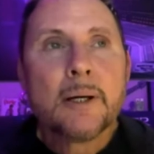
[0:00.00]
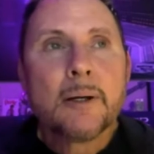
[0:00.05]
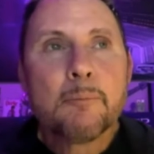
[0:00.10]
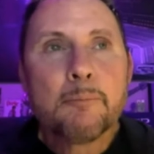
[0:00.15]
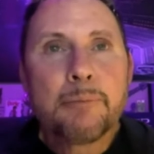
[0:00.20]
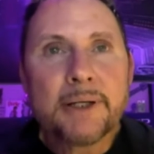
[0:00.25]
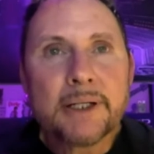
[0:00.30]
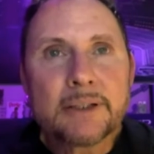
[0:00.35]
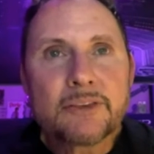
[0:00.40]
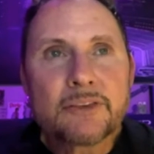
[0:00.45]

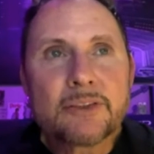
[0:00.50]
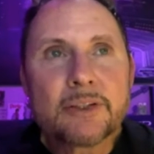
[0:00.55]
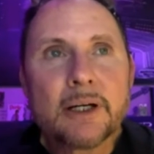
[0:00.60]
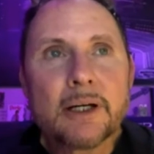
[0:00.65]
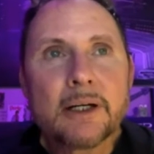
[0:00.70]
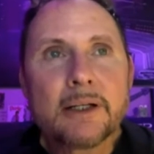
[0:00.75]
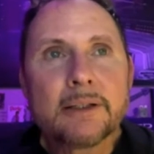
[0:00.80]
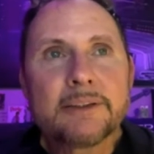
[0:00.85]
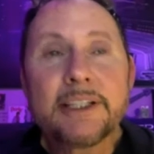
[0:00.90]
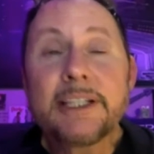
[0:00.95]
But
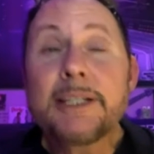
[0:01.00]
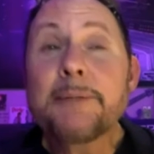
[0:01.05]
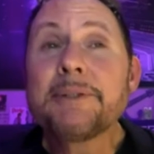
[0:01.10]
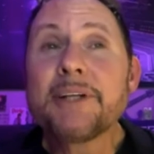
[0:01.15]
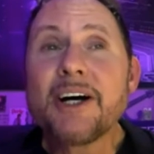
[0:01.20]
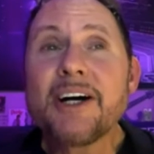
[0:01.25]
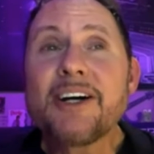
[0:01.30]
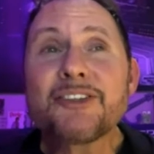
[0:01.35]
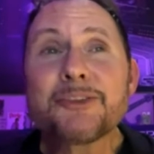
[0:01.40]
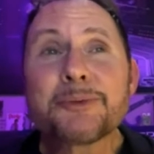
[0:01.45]
Nicki
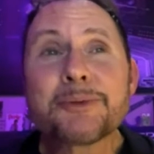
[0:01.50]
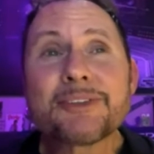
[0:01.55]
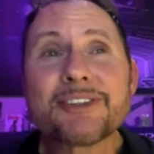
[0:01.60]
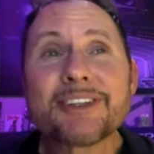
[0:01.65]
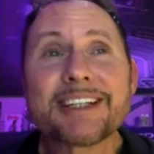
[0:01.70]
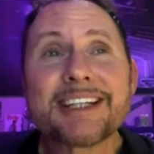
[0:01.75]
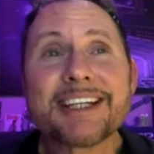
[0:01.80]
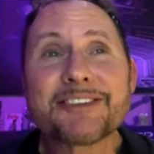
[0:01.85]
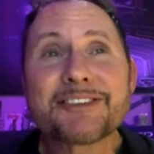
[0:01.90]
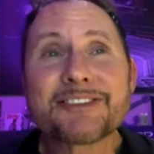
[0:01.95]
Minaj was a
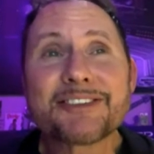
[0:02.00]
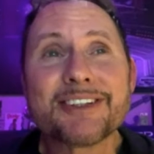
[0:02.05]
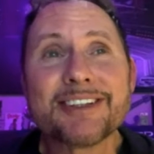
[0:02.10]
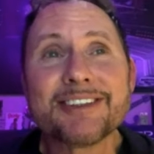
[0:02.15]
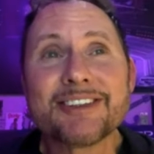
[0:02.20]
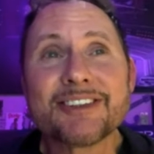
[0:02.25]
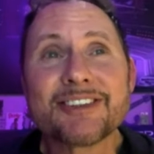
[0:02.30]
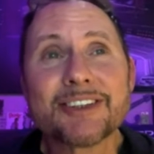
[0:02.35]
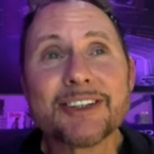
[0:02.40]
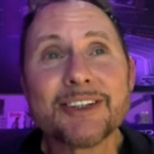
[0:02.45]
guest on the
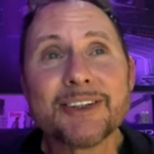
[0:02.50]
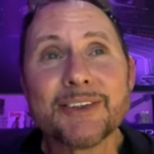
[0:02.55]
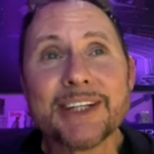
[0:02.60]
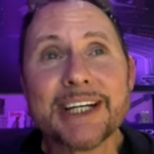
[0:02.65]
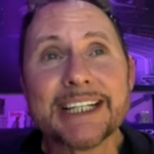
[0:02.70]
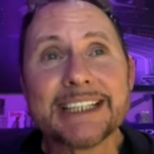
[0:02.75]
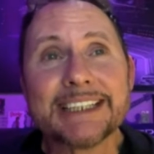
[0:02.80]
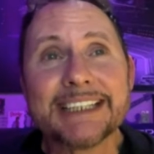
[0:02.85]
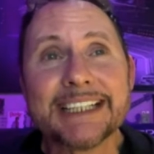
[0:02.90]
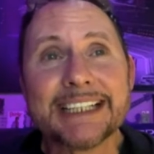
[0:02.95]
show
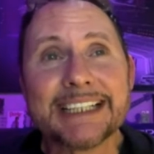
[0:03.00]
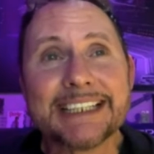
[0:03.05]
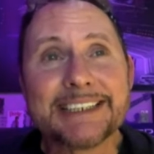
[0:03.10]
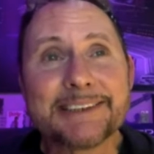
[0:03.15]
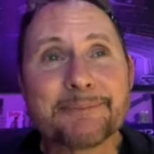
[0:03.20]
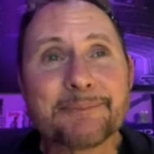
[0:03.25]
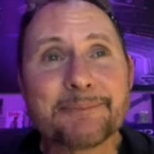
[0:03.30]
that night.